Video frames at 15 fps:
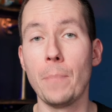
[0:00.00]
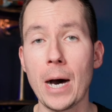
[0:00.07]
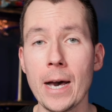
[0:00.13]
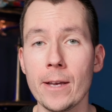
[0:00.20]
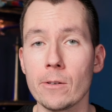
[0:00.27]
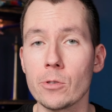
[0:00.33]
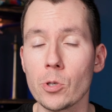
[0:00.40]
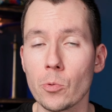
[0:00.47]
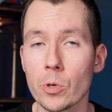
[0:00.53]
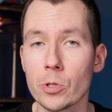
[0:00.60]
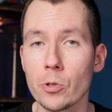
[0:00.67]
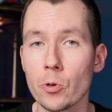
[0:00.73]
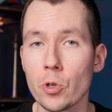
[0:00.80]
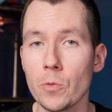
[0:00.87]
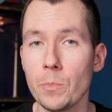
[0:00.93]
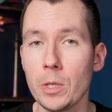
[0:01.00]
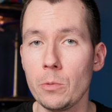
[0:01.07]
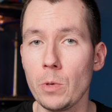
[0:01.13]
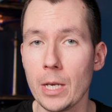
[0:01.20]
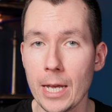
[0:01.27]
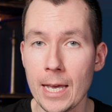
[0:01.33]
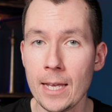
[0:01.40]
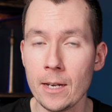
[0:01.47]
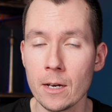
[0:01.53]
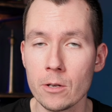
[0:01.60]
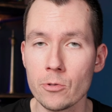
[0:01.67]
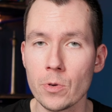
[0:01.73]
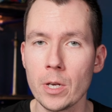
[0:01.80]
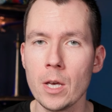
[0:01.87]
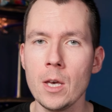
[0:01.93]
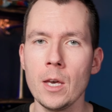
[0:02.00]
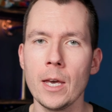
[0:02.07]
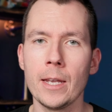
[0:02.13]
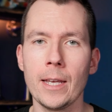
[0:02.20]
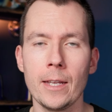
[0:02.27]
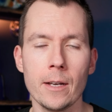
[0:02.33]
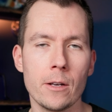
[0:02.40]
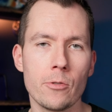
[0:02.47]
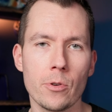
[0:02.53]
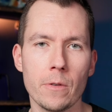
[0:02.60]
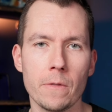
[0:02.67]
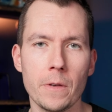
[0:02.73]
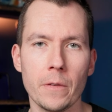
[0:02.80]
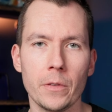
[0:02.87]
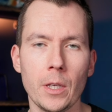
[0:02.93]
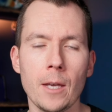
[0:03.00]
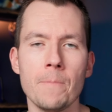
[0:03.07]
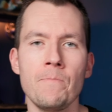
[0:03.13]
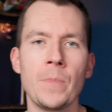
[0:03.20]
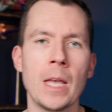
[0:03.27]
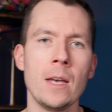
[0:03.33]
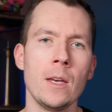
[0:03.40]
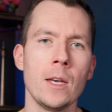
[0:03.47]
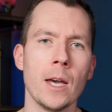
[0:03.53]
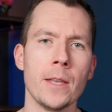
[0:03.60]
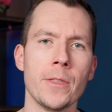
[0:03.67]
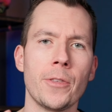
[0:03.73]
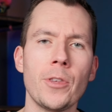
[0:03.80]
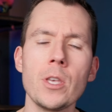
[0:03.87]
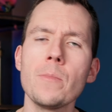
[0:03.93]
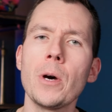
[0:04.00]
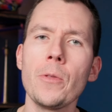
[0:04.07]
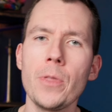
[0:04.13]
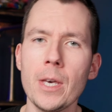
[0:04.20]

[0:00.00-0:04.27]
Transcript: buyers who are searching between 800 and 850. And the thing about